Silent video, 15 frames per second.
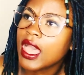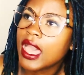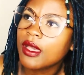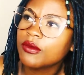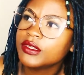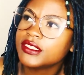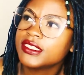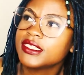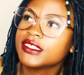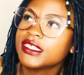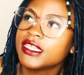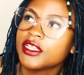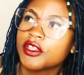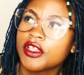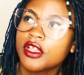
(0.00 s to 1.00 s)
I would
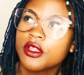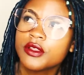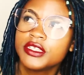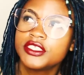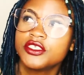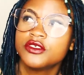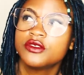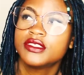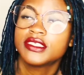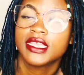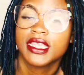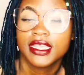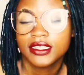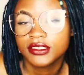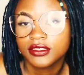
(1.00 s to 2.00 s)
encourage you
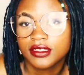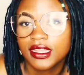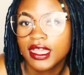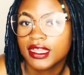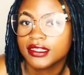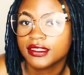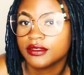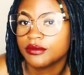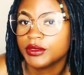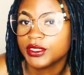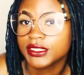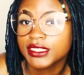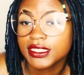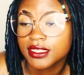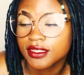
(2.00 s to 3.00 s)
to interlock them
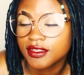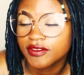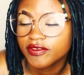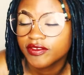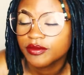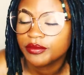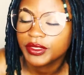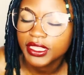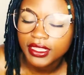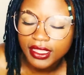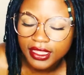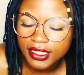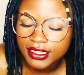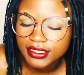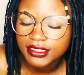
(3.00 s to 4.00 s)
yourself
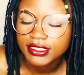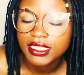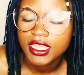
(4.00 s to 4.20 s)
because